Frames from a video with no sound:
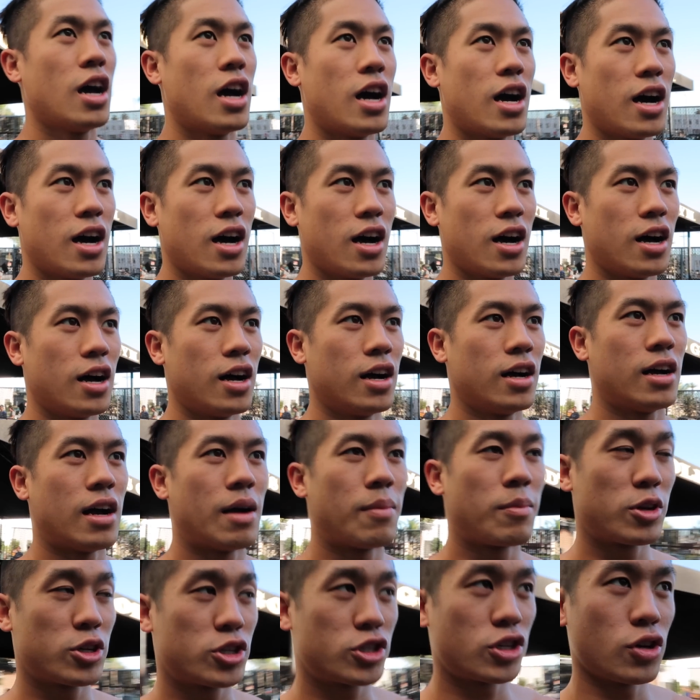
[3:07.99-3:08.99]
I'm
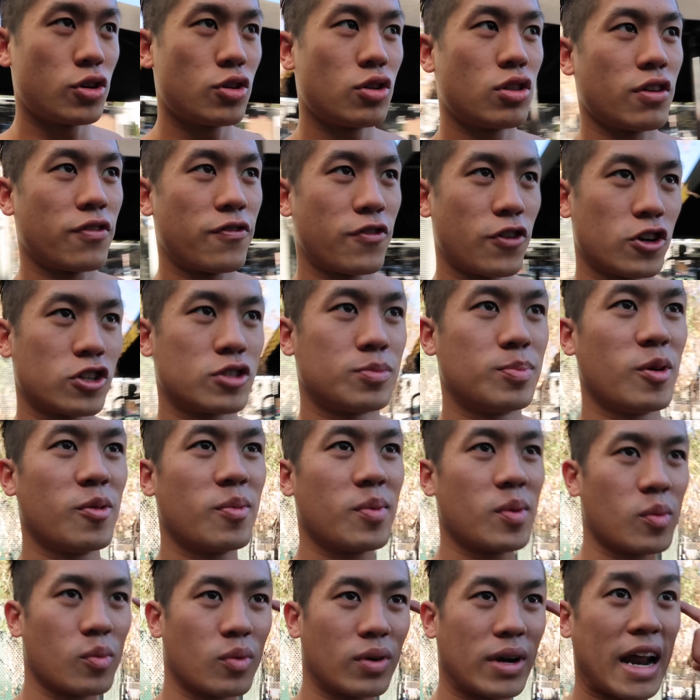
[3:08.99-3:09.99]
gonna show you the first
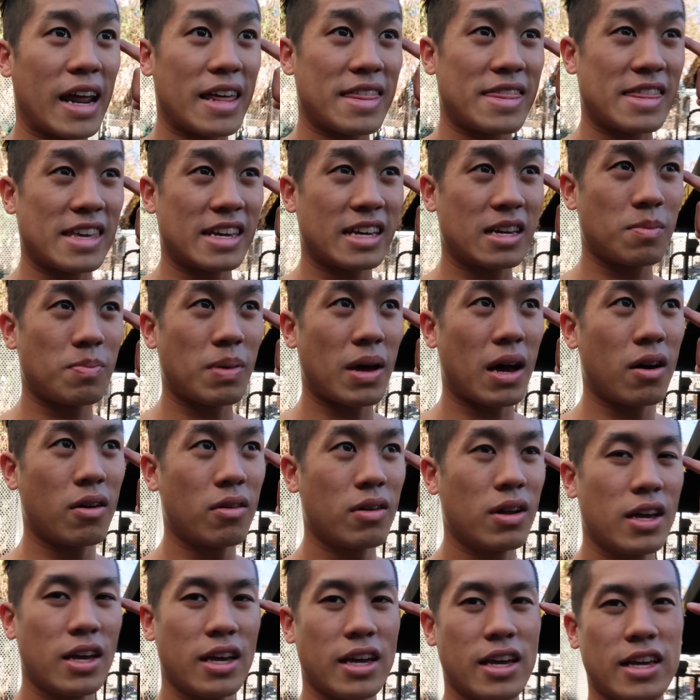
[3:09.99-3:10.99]
movement. What I think
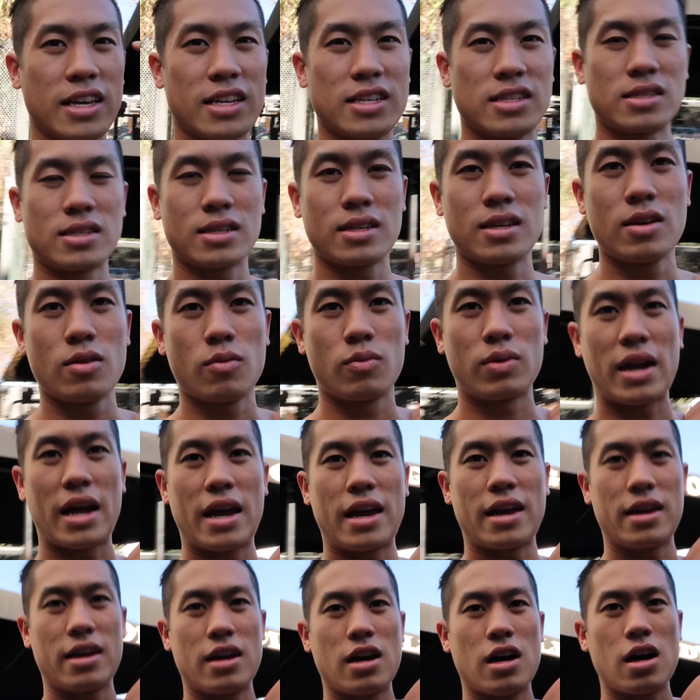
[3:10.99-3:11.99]
about is when
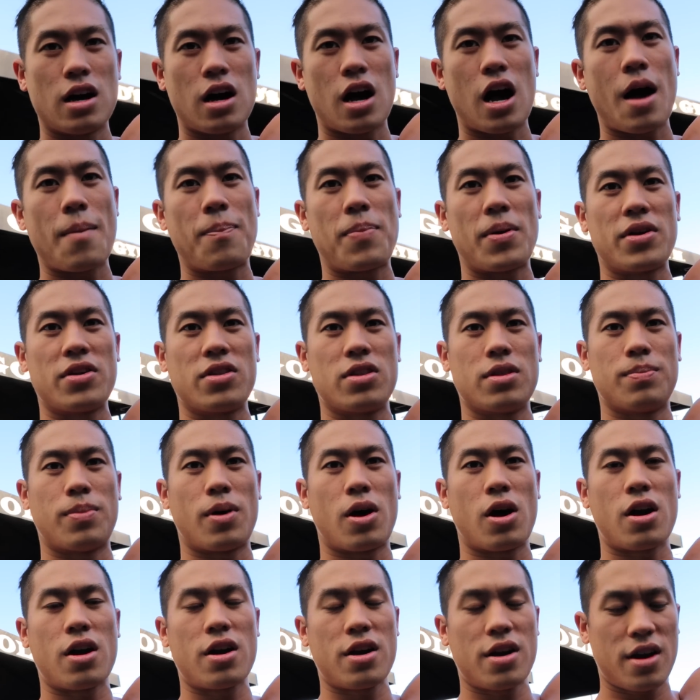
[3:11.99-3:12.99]
I hop onto the
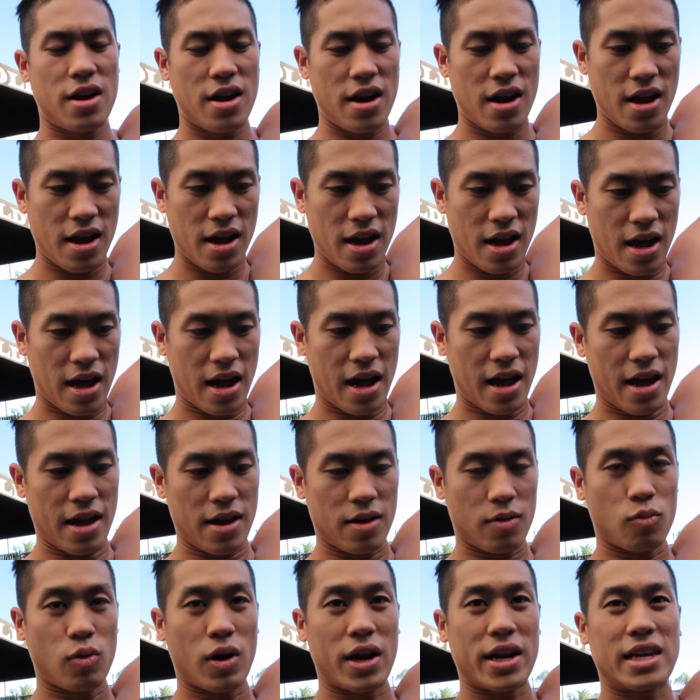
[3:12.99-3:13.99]
bar,
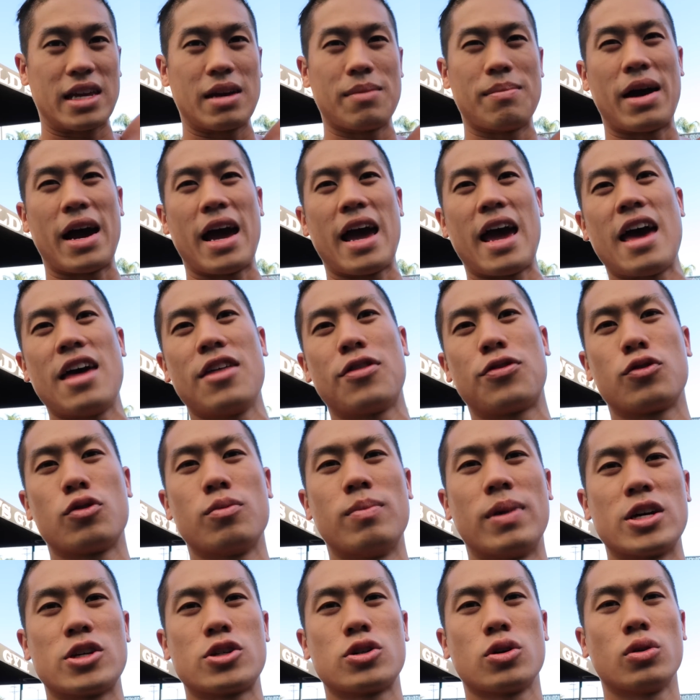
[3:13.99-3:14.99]
I wanna get my head
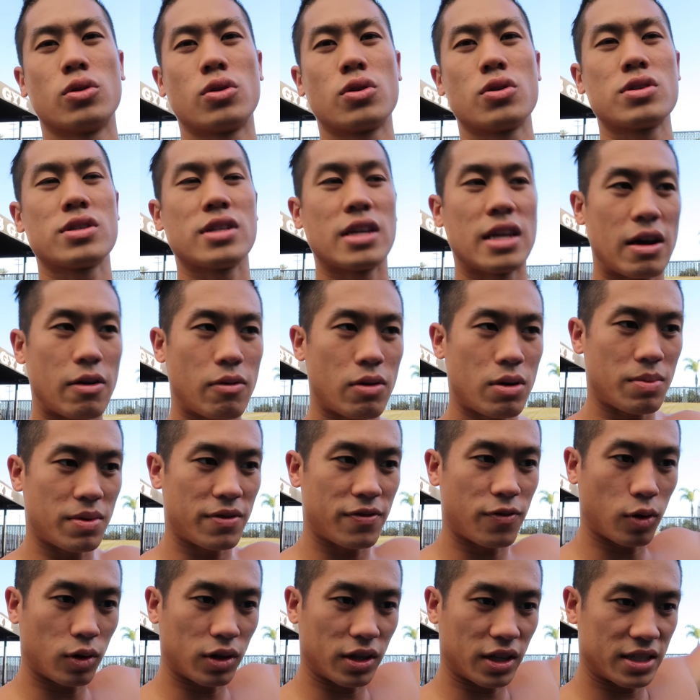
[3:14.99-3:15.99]
through my shoulders and I wanna
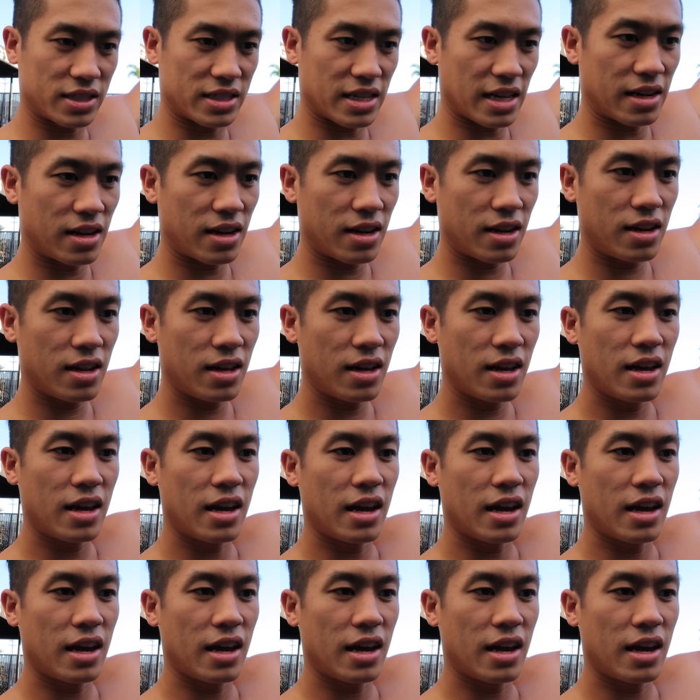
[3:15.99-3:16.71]
be fully extended.